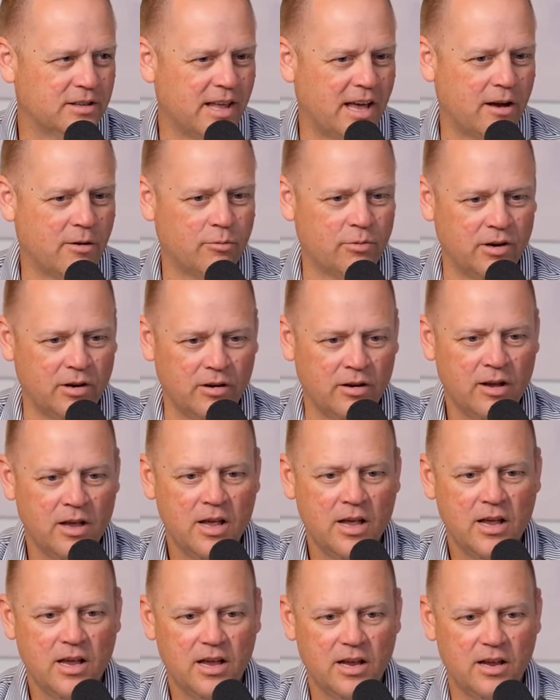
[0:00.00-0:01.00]
that we
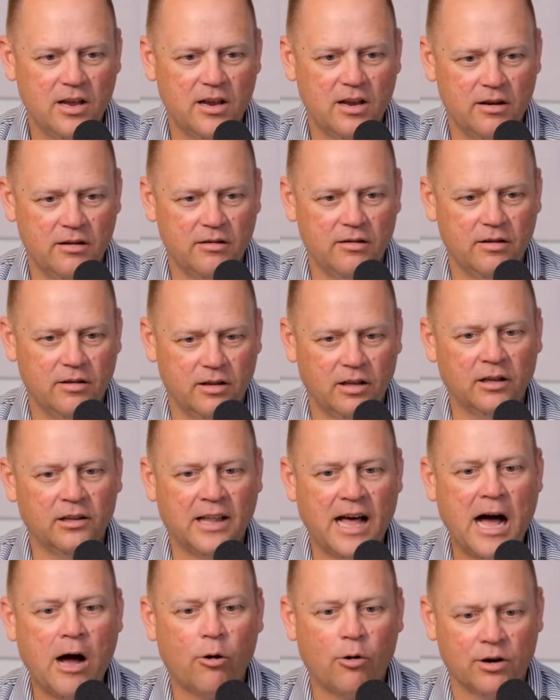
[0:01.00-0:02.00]

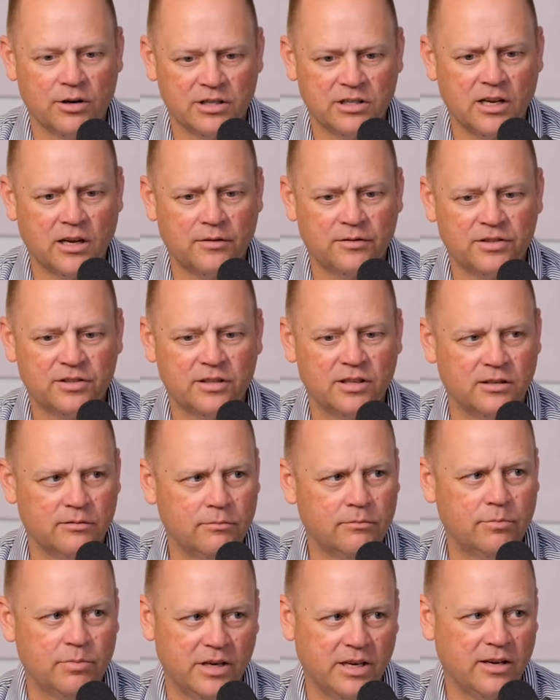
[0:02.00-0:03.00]
allow ourselves to
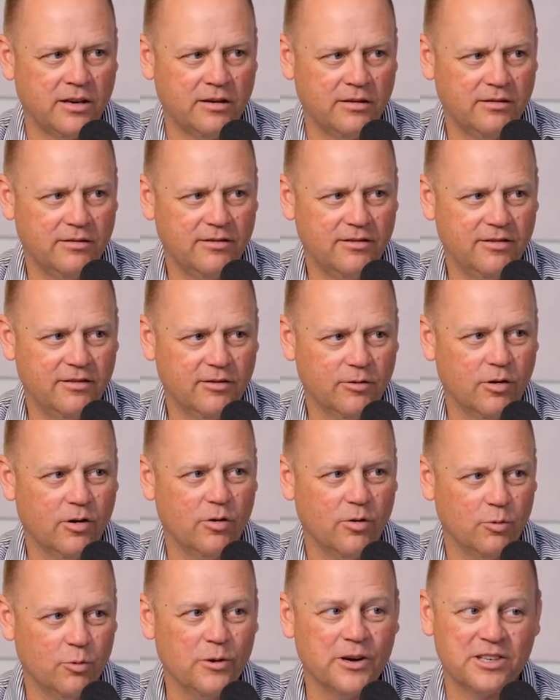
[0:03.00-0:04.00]
be
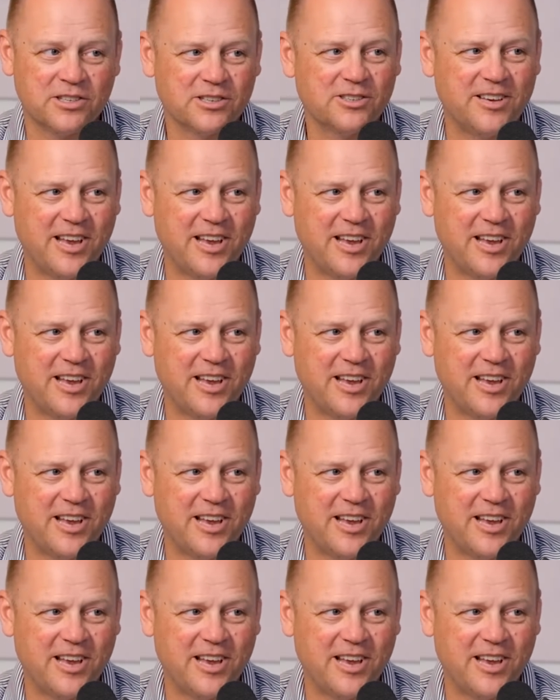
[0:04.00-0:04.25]
risk